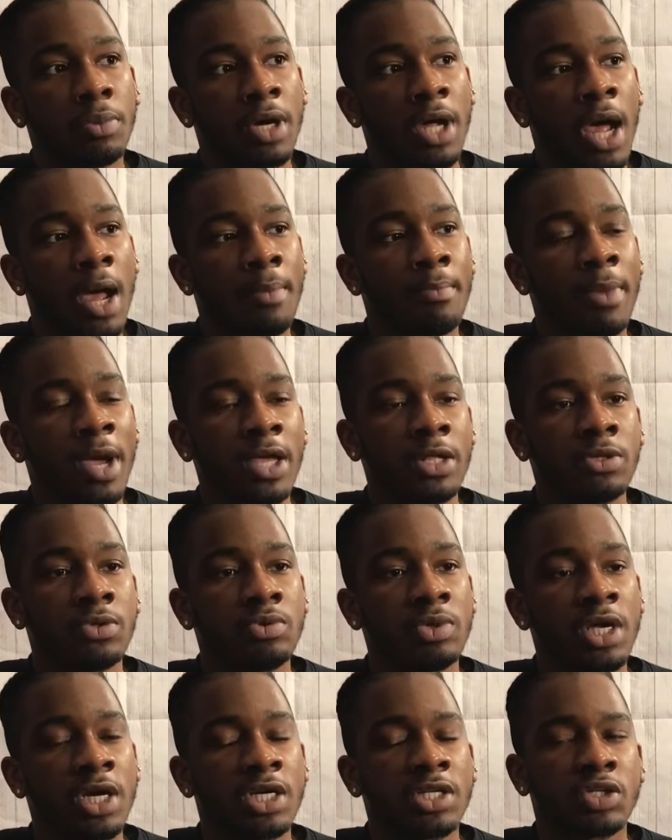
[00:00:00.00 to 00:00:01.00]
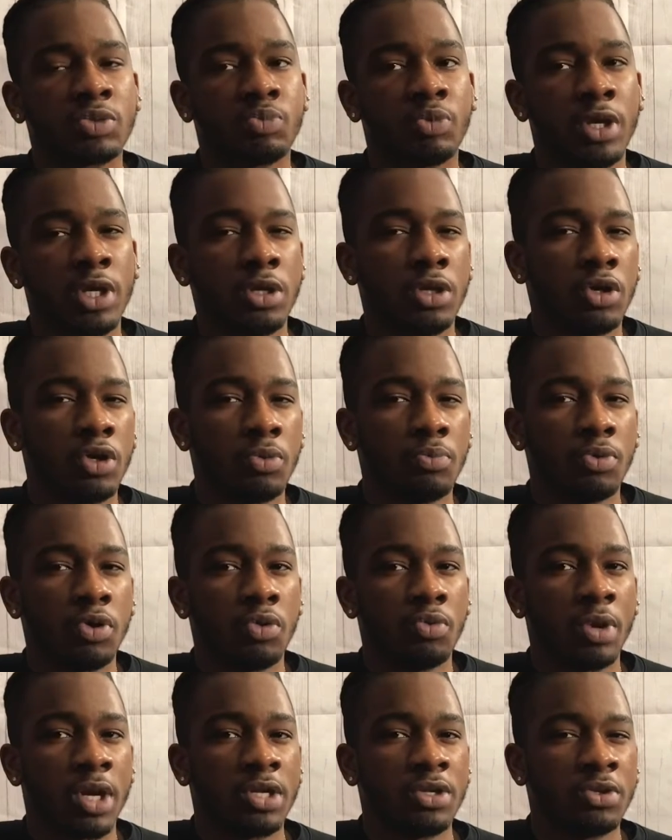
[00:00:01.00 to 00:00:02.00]
but I might do like a spring
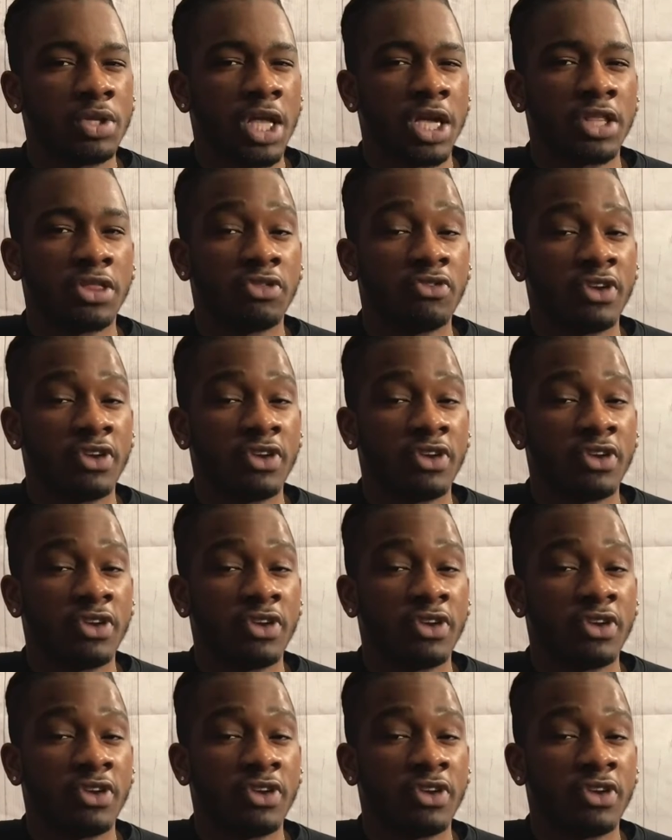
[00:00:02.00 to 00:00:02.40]
lookbook where I do like